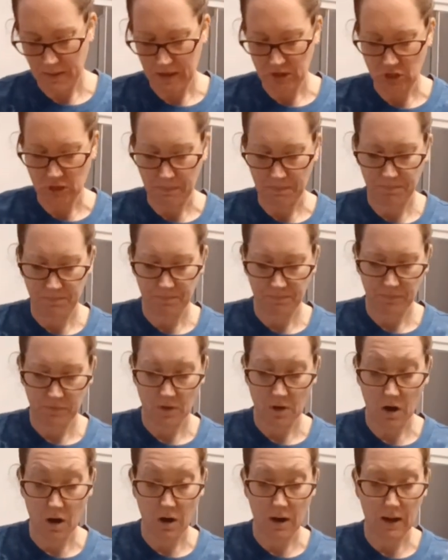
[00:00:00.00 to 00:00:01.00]
ketchup.
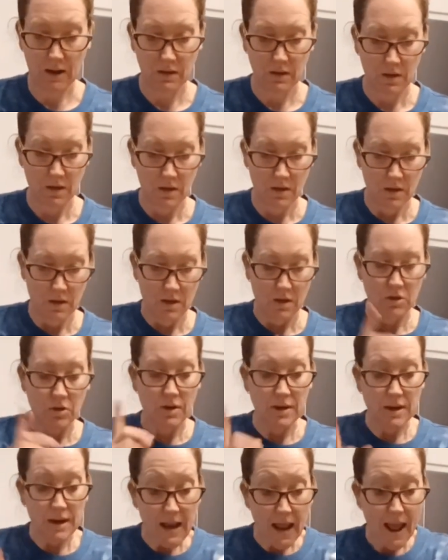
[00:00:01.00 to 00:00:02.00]
All right.
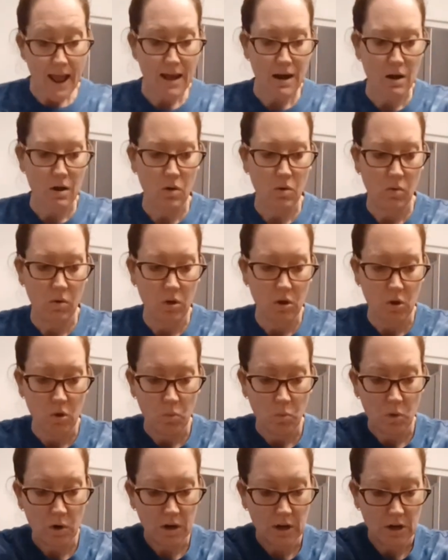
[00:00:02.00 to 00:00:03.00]
Now
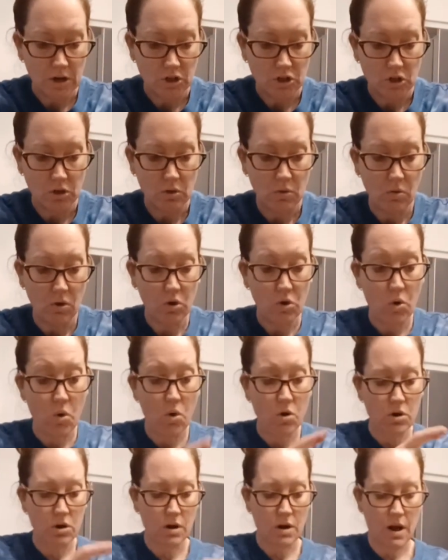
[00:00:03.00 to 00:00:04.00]
we're gonna do a
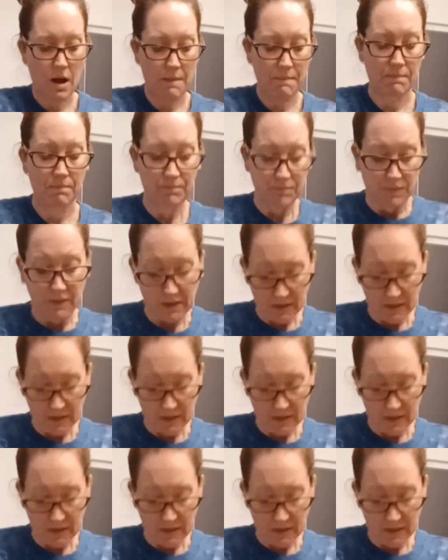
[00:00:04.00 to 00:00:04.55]
quarter cup